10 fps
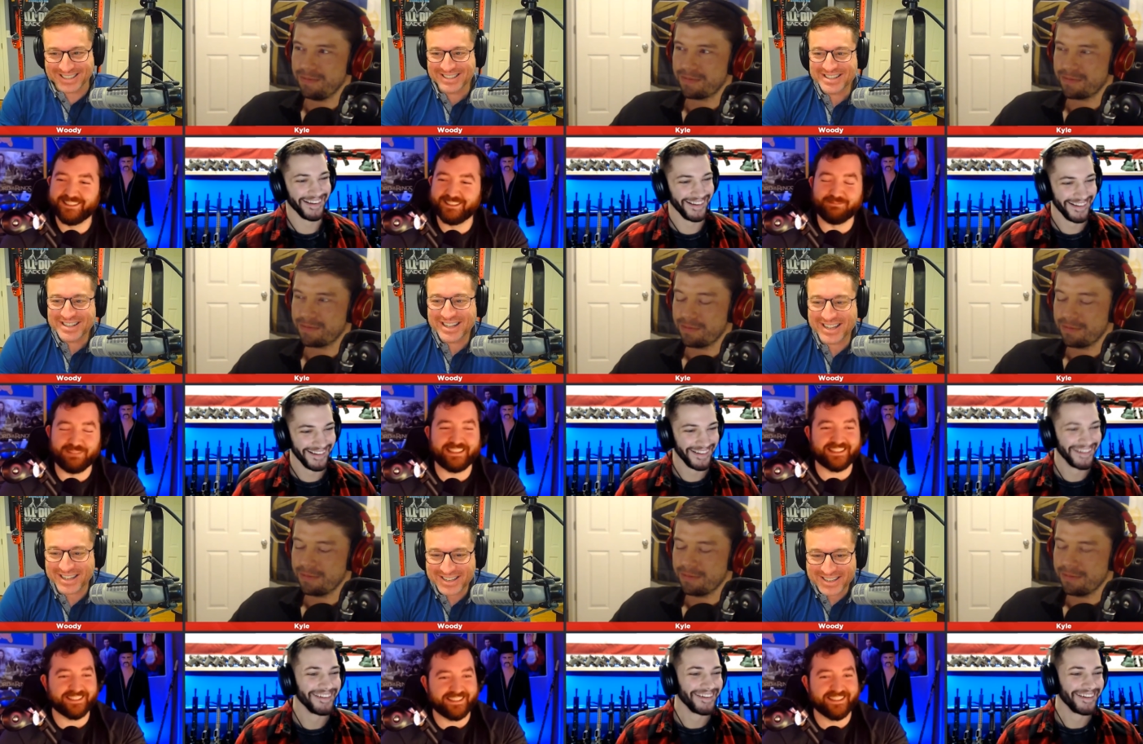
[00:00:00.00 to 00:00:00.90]

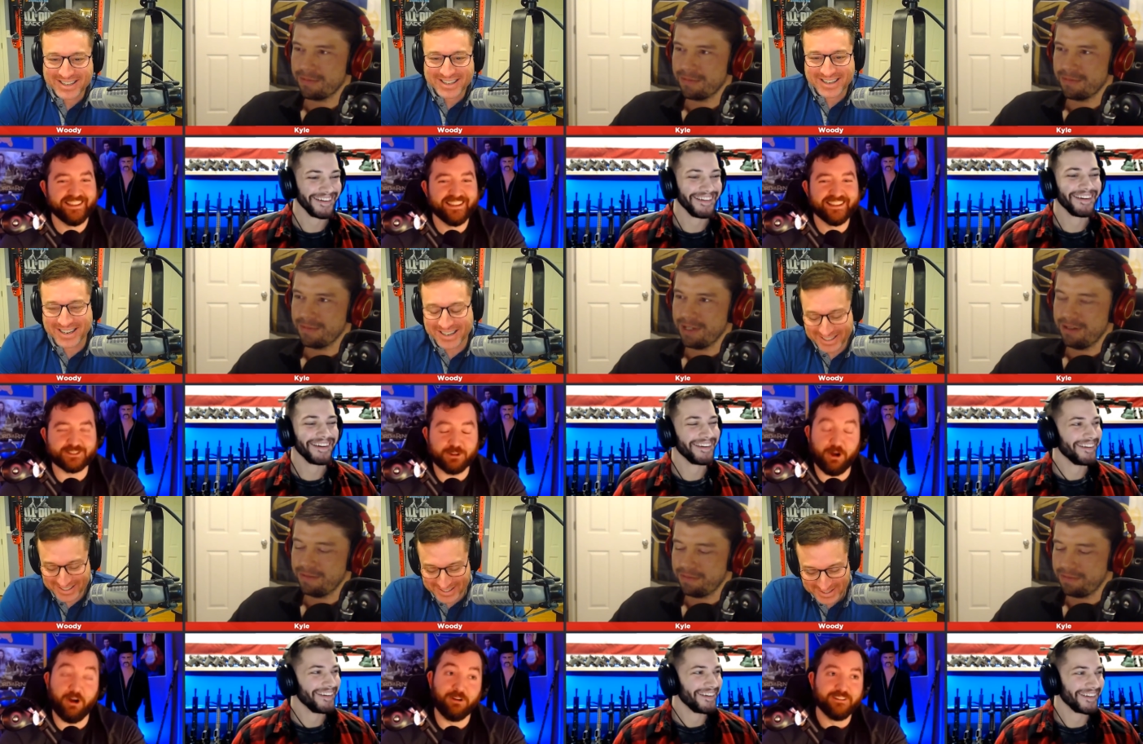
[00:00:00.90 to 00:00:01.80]
Speaker 1: Immediately,
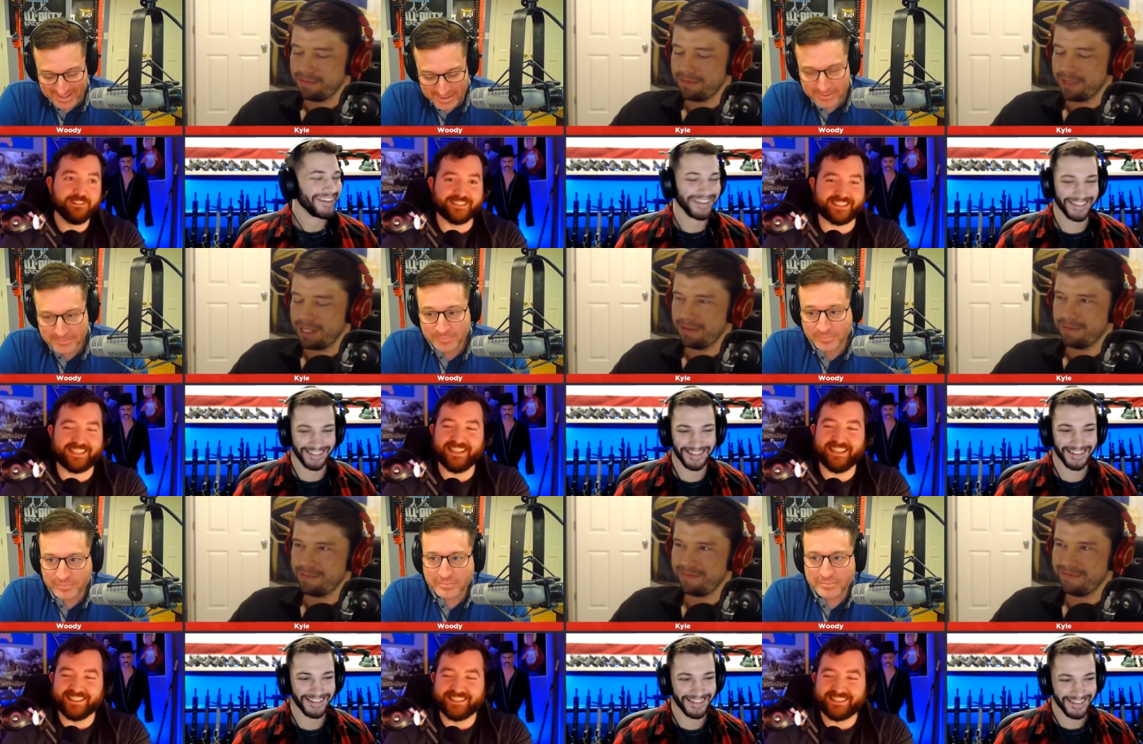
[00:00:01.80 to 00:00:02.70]

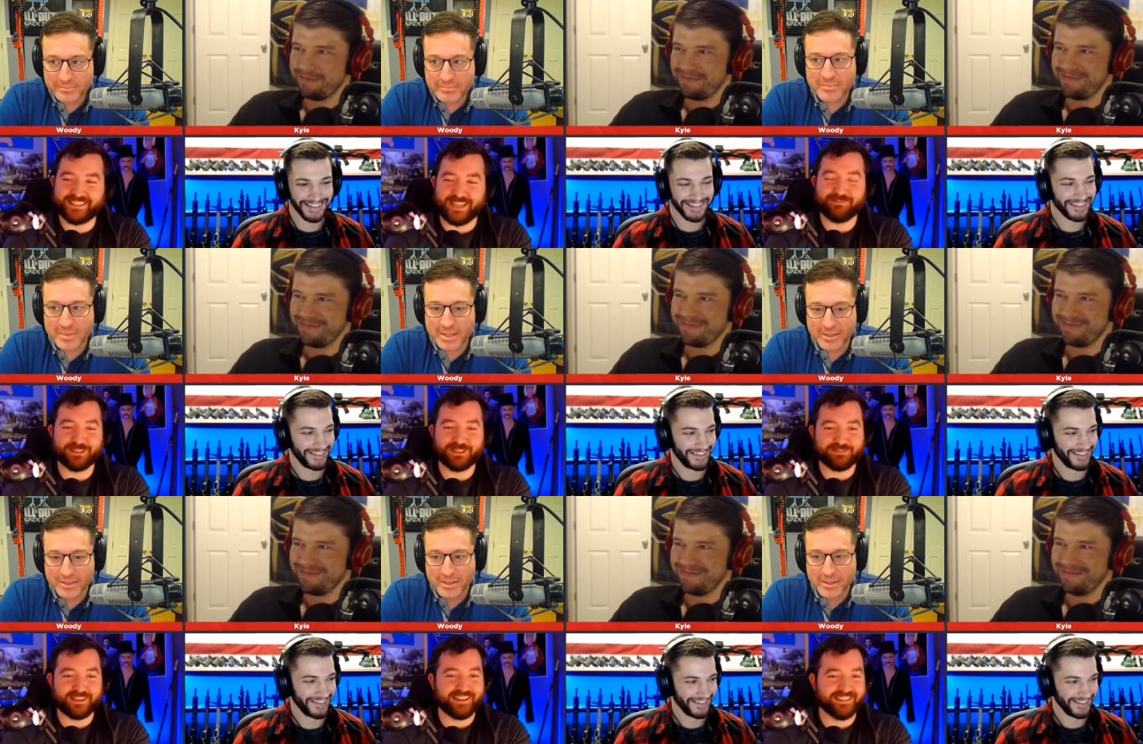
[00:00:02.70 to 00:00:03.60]
just stomp on the
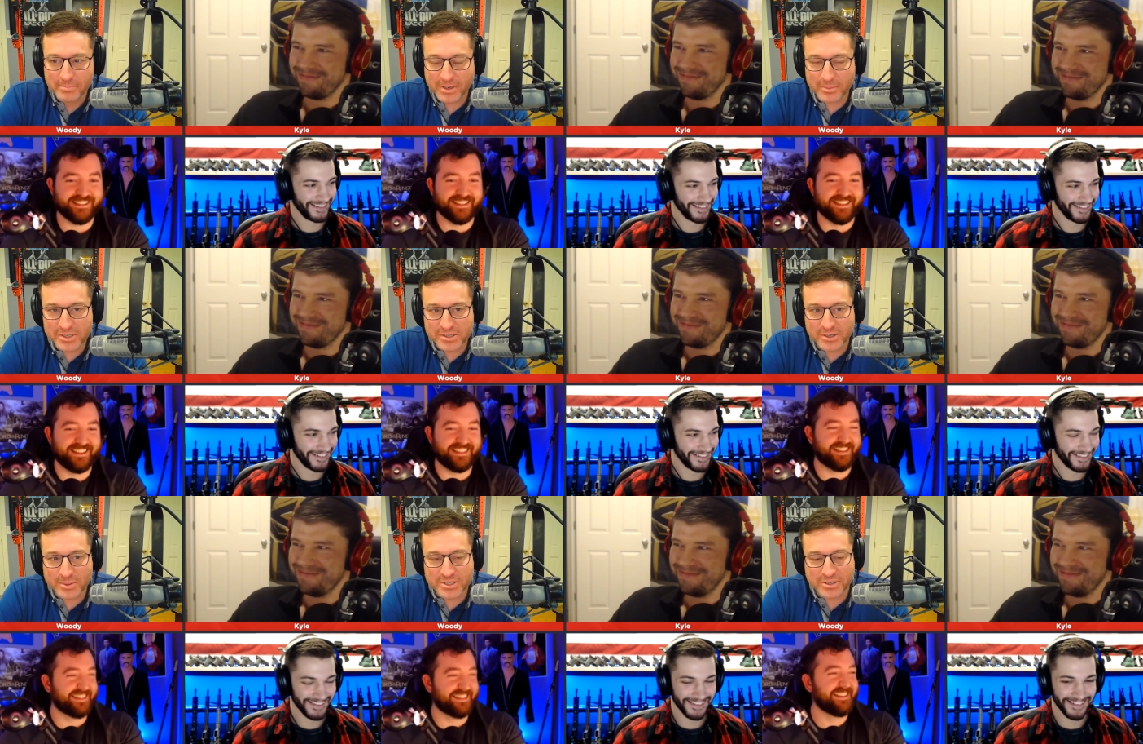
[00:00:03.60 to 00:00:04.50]
pad. but I wasn't
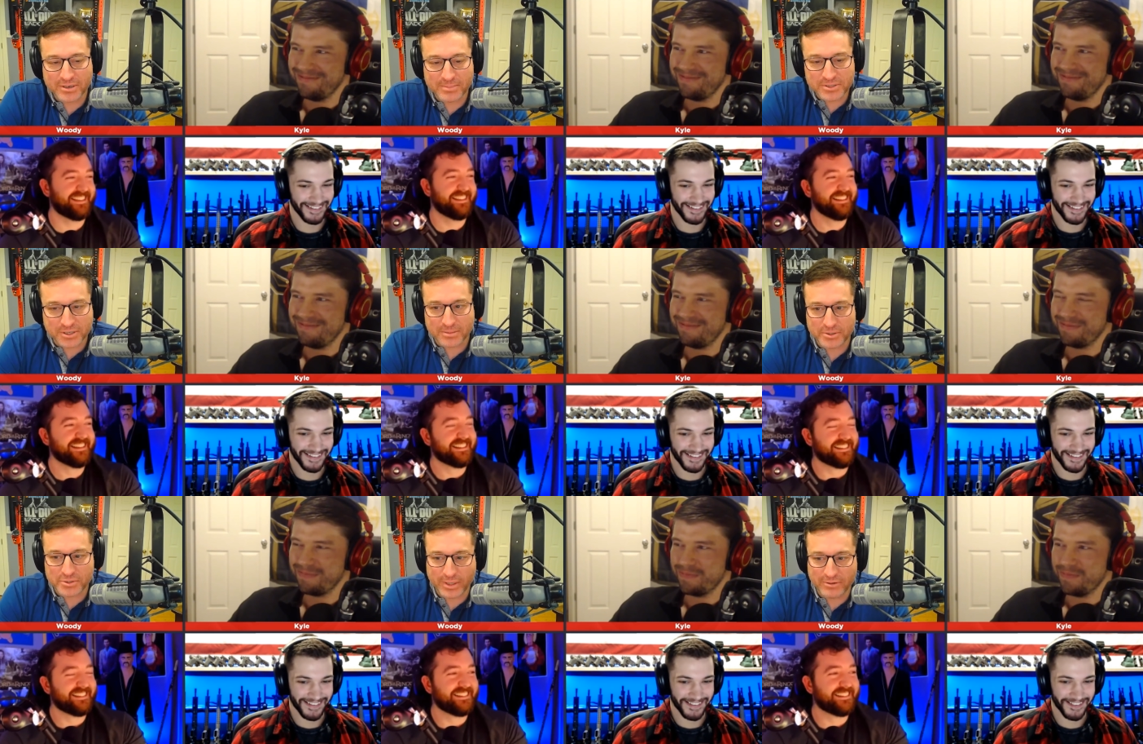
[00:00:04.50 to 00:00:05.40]
always turning music on
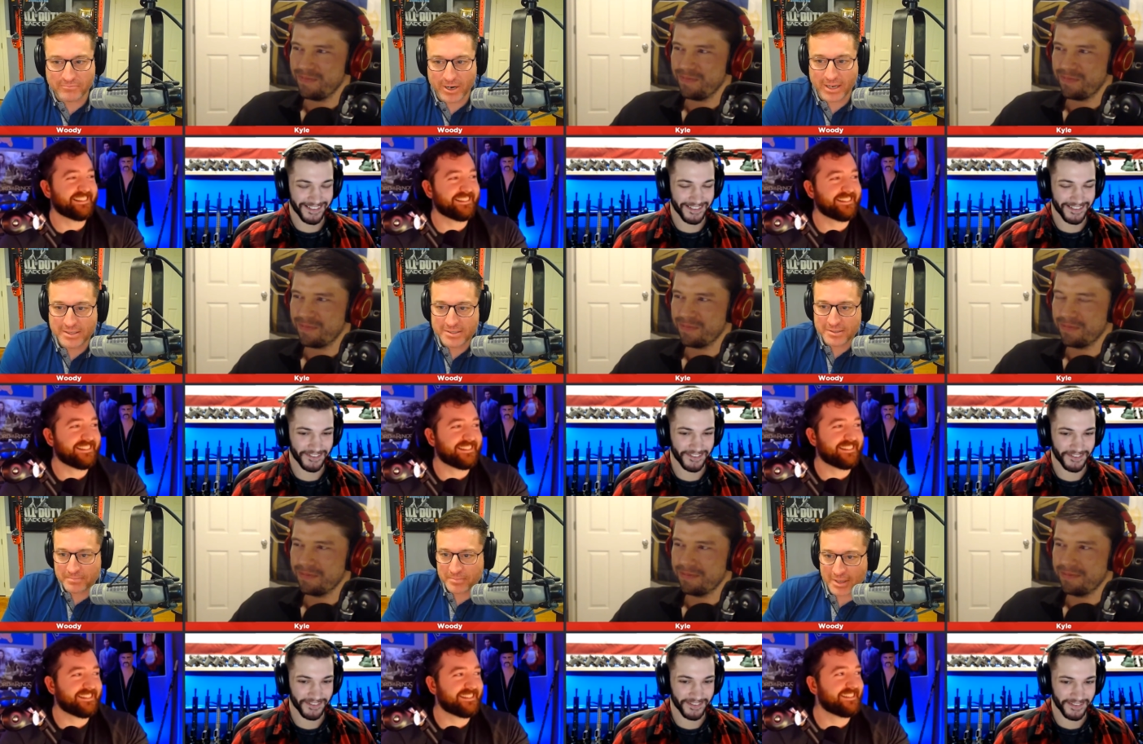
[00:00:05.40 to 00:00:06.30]
between raids,
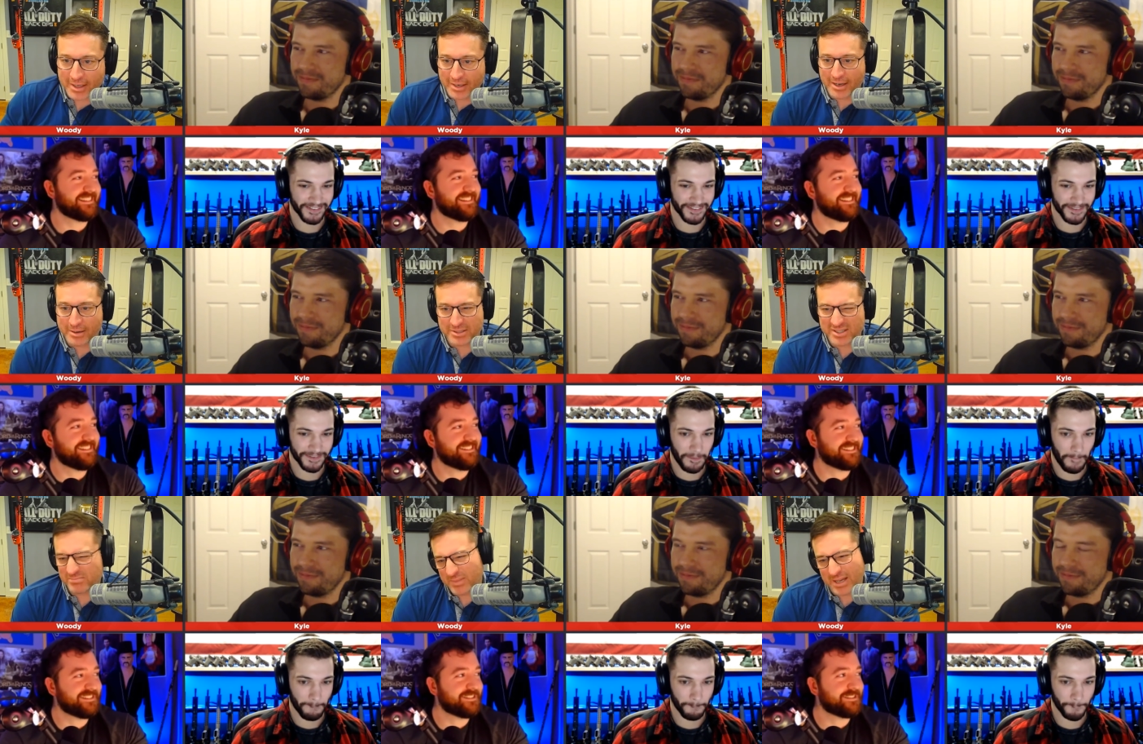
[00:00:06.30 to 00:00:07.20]
and now it's
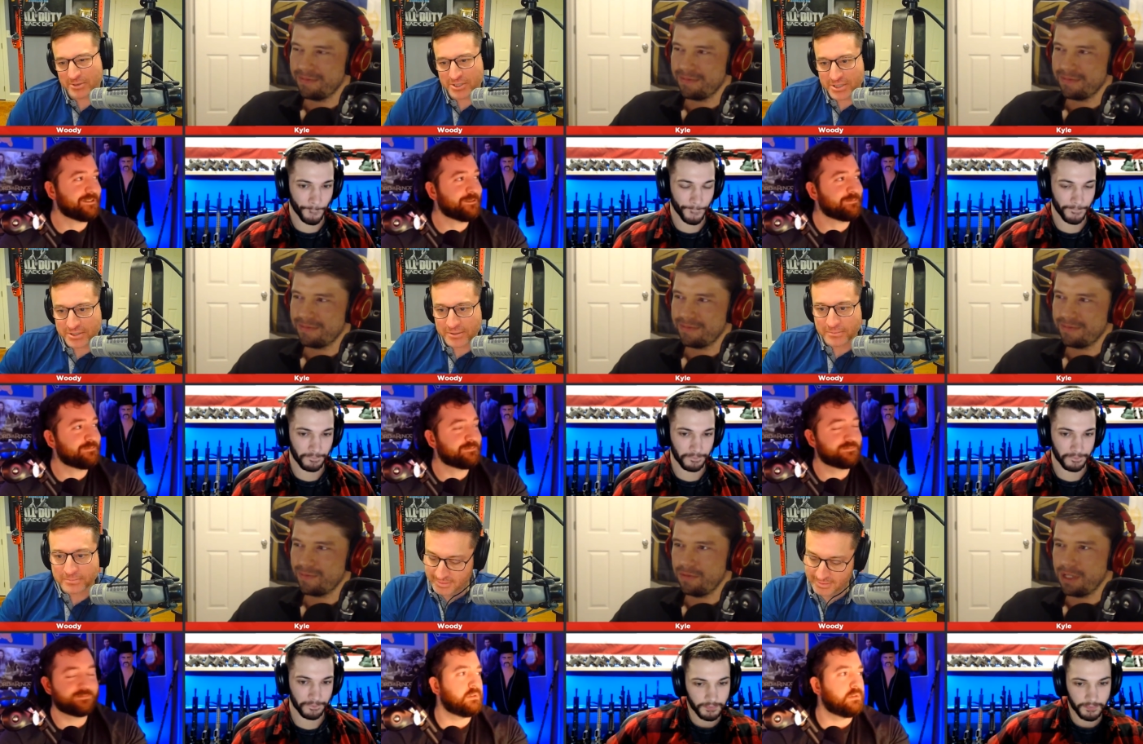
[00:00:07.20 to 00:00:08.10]
that much easier.
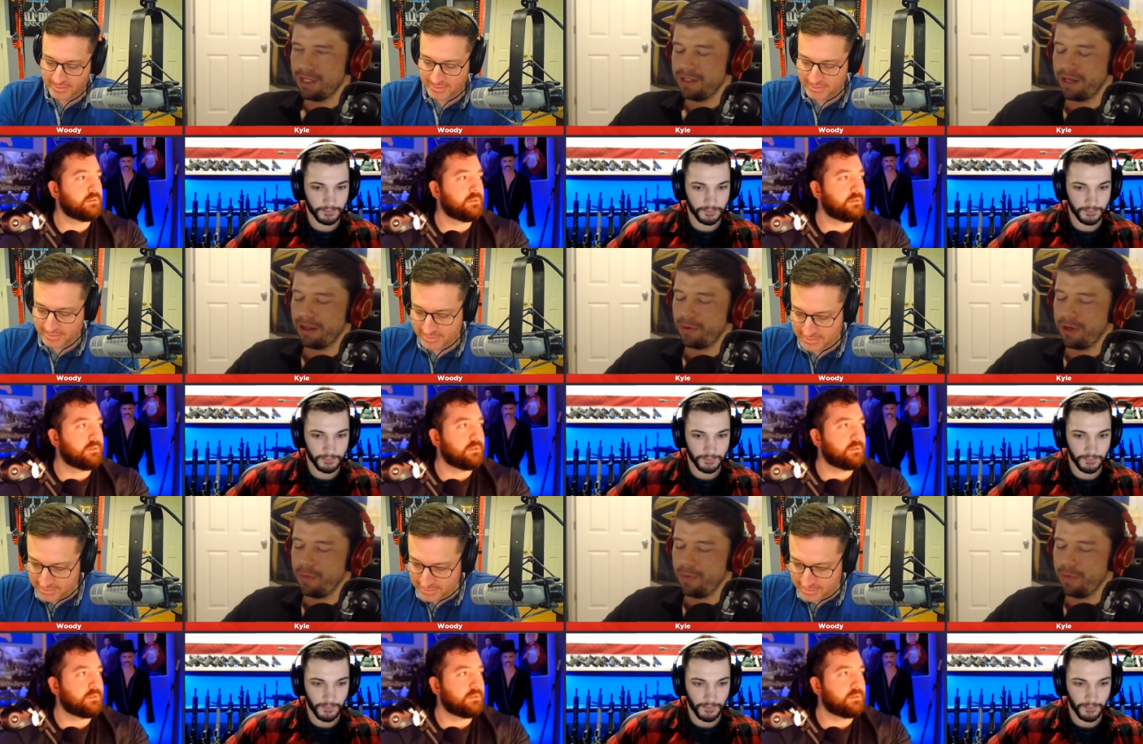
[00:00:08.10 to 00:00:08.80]
Speaker 2: Taylor, when you